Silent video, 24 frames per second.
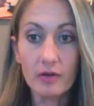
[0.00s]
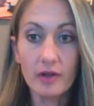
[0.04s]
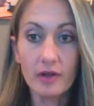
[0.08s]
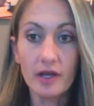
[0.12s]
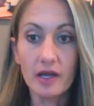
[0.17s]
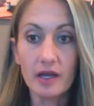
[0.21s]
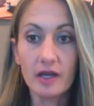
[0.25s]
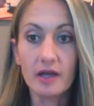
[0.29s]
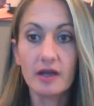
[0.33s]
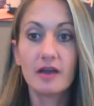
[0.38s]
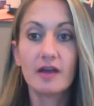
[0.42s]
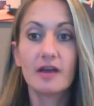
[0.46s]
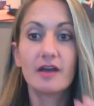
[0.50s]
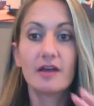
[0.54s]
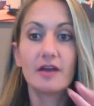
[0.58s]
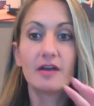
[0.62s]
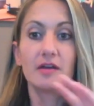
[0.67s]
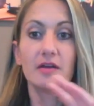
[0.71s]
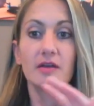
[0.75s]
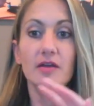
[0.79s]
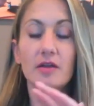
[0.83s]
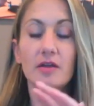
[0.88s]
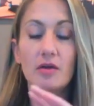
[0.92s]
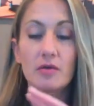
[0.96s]
like,
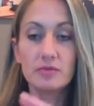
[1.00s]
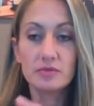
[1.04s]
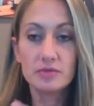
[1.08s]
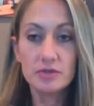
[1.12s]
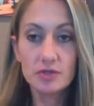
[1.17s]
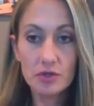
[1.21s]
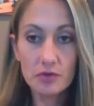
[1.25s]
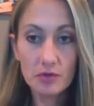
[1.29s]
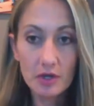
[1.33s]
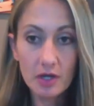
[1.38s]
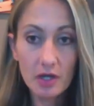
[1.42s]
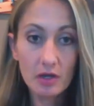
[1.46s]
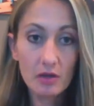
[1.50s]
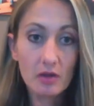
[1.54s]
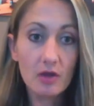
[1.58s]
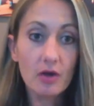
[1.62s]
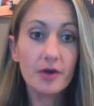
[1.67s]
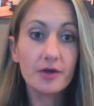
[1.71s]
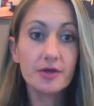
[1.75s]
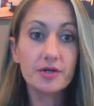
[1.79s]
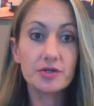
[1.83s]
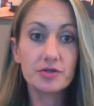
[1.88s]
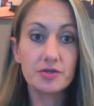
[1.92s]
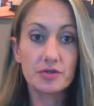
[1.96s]
putting out
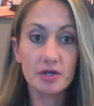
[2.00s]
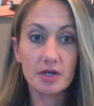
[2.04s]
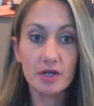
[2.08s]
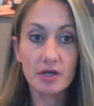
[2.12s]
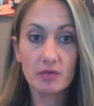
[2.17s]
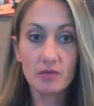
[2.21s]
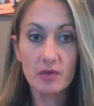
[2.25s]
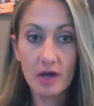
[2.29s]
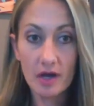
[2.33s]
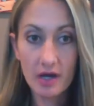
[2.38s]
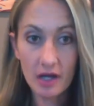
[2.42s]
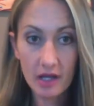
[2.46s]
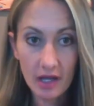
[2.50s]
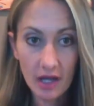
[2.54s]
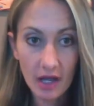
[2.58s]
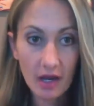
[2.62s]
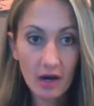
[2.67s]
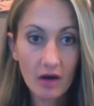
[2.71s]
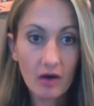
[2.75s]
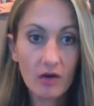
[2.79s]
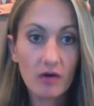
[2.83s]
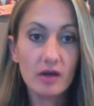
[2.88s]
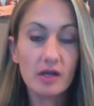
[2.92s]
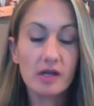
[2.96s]
laundry, running
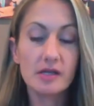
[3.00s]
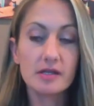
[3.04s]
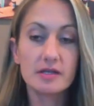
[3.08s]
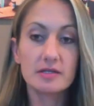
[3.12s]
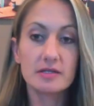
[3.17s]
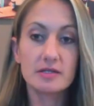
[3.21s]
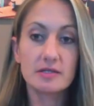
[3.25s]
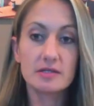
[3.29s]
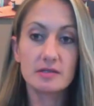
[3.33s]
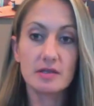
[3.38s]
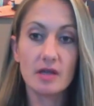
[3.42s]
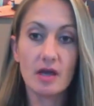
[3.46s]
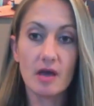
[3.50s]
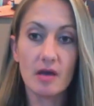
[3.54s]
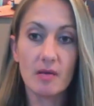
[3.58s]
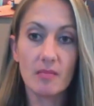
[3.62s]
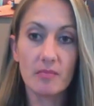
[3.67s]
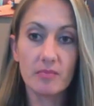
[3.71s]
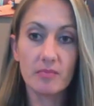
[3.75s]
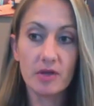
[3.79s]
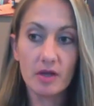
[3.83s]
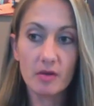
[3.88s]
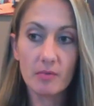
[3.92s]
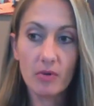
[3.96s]
errands,
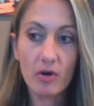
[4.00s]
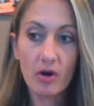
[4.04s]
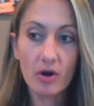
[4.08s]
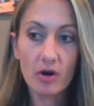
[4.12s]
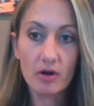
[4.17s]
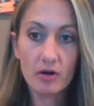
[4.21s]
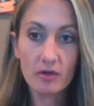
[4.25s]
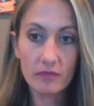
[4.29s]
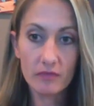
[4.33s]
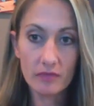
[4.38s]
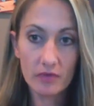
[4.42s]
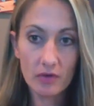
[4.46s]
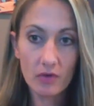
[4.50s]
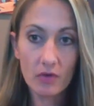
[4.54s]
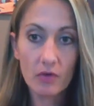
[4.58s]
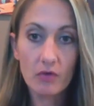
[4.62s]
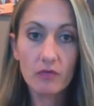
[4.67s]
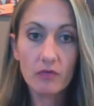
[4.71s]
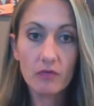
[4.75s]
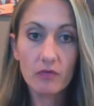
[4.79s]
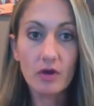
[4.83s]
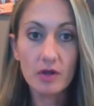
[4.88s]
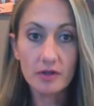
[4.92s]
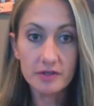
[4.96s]
being part of the
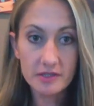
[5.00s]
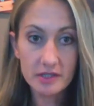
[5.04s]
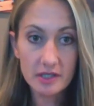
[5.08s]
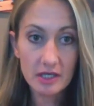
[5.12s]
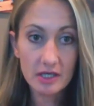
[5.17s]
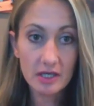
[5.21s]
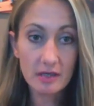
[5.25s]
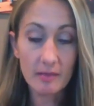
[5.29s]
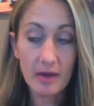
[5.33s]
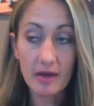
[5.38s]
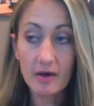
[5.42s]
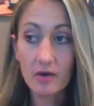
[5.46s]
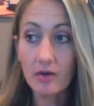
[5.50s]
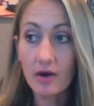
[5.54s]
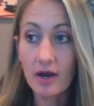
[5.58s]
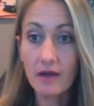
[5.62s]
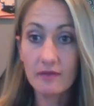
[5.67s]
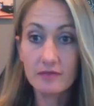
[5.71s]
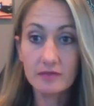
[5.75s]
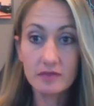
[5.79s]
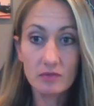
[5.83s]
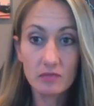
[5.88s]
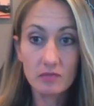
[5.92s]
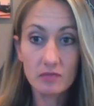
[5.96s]
overall team. I don't
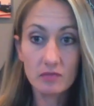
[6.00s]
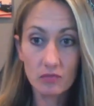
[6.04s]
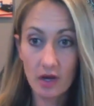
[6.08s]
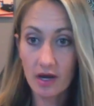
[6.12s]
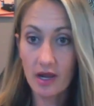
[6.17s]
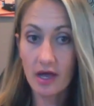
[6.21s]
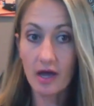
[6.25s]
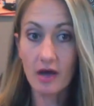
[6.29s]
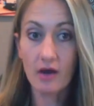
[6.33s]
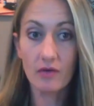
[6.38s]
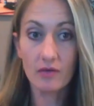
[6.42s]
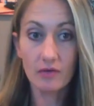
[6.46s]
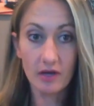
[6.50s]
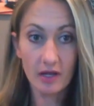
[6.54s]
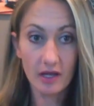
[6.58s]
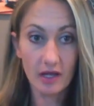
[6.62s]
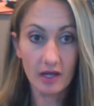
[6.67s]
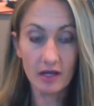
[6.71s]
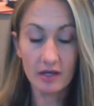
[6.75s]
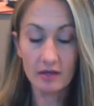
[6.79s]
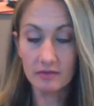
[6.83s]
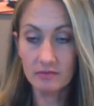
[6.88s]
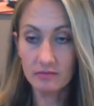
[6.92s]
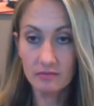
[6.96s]
have to run out
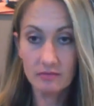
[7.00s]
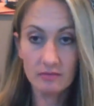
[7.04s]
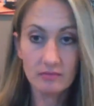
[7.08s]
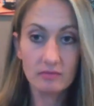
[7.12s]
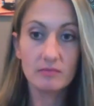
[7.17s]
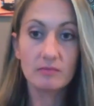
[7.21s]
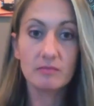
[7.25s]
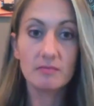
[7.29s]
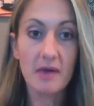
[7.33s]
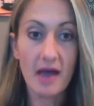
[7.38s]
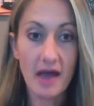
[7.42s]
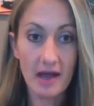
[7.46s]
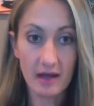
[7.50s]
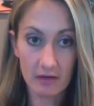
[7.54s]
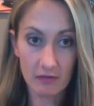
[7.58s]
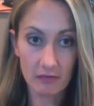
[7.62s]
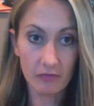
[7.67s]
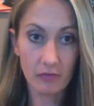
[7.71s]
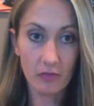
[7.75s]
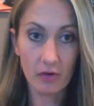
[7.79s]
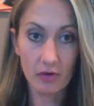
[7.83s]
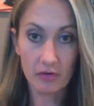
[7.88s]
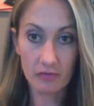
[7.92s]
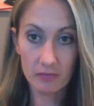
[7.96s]
and back and
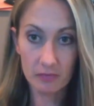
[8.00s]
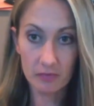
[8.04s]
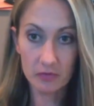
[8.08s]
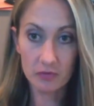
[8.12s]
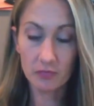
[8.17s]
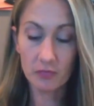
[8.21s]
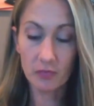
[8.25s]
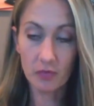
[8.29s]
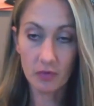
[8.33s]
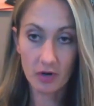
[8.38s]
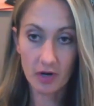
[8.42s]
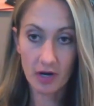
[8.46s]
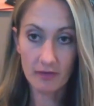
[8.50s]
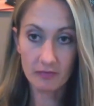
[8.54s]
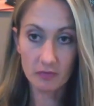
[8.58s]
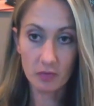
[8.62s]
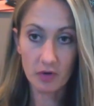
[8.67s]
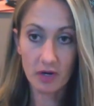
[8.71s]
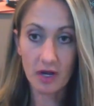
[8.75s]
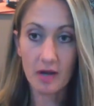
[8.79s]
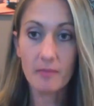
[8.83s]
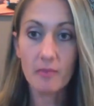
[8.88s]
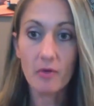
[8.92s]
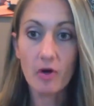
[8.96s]
forth before and
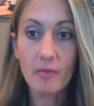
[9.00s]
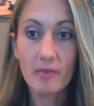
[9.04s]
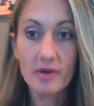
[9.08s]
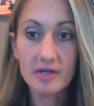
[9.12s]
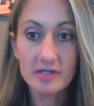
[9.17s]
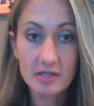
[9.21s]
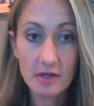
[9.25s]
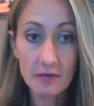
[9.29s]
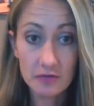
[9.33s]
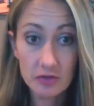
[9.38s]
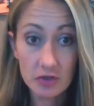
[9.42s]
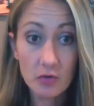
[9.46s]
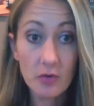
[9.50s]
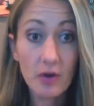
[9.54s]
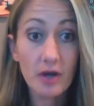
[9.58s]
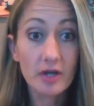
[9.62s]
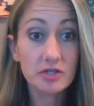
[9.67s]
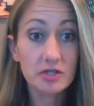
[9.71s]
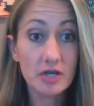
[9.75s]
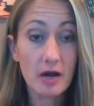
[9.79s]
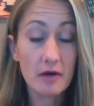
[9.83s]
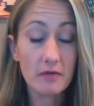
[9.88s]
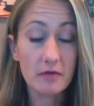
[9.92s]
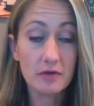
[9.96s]
after. I bought myself 2
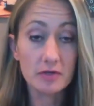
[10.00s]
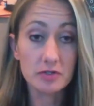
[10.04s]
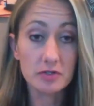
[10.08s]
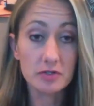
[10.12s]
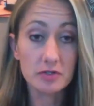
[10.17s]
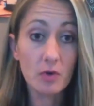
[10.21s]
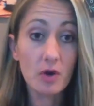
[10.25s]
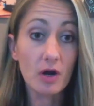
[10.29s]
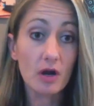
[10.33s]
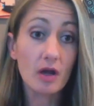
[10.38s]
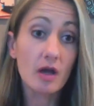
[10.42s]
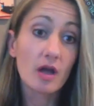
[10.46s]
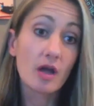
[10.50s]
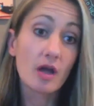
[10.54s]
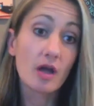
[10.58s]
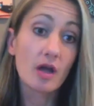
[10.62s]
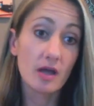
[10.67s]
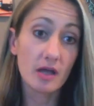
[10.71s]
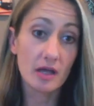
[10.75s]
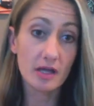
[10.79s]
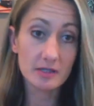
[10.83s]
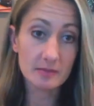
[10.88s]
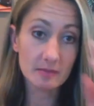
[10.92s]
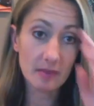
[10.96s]
extra hours to work.
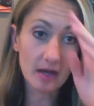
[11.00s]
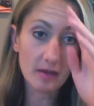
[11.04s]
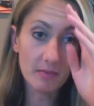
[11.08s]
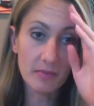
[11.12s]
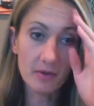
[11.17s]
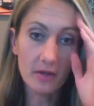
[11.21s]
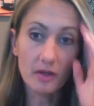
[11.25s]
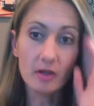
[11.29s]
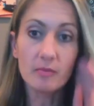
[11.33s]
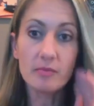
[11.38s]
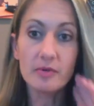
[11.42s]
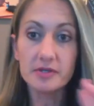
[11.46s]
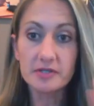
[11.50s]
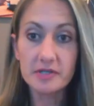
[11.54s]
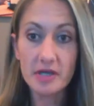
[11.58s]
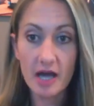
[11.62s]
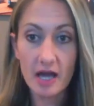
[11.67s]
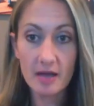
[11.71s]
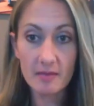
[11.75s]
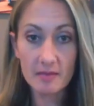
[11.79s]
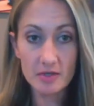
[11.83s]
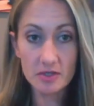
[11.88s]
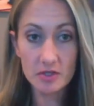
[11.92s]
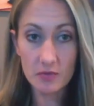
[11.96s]
Is my billable
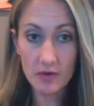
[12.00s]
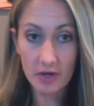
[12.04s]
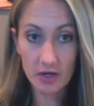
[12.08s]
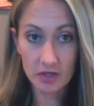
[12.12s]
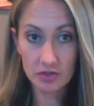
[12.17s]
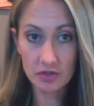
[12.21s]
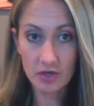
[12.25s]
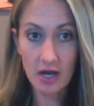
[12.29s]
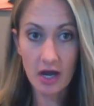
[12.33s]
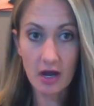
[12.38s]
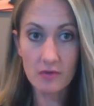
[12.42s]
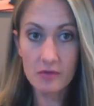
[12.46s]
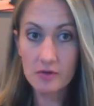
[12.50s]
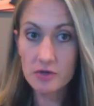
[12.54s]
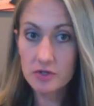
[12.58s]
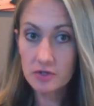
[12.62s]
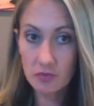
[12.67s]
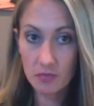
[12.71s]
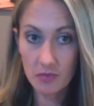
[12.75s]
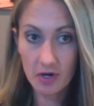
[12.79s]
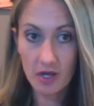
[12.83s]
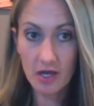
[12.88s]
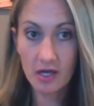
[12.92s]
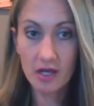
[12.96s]
time in 2 extra hours, or
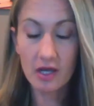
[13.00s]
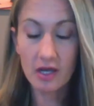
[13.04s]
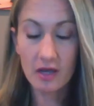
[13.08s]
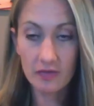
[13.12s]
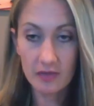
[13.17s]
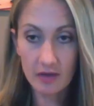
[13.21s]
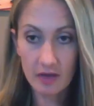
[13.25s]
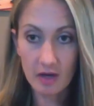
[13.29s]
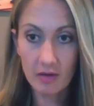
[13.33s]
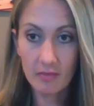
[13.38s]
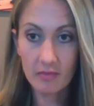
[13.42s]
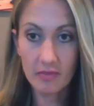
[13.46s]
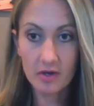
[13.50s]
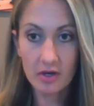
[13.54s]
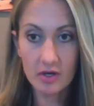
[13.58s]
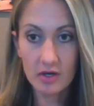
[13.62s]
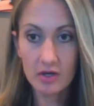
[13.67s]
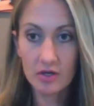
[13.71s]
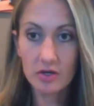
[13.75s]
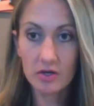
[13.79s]
when I can get the company to